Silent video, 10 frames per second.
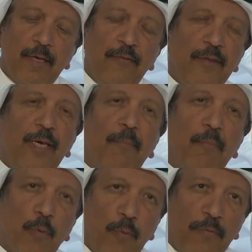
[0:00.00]
if they
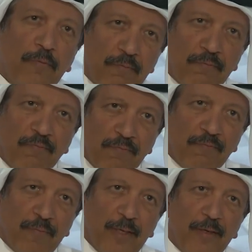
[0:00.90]
approve
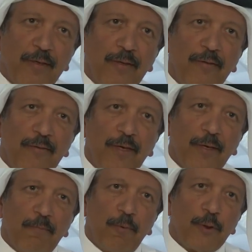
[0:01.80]

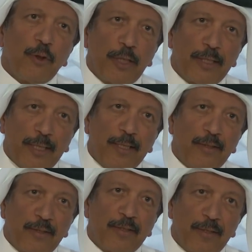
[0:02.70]
their project and
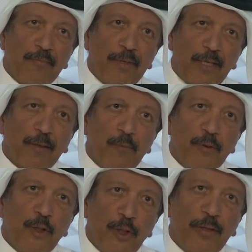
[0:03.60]
it's in better
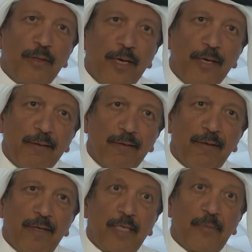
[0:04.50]
position than
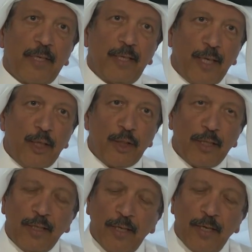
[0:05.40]
the
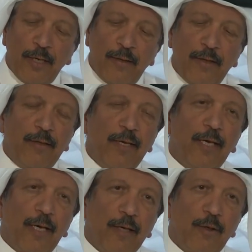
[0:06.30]
expectation, then
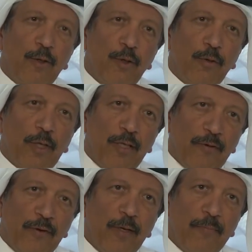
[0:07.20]
they can go to the
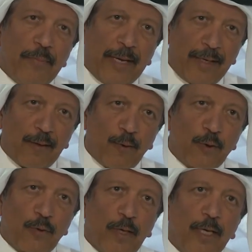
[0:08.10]
developed bank
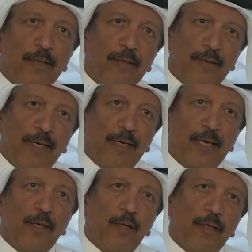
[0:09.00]
also and they
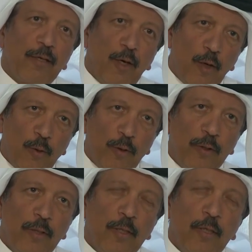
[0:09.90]
can get a
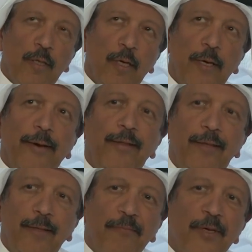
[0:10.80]
loan.
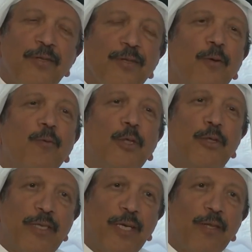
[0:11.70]
It depends on
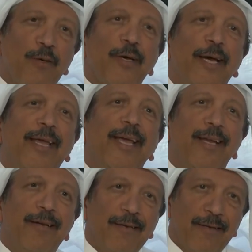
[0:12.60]
which sector
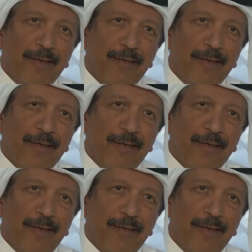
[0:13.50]
again.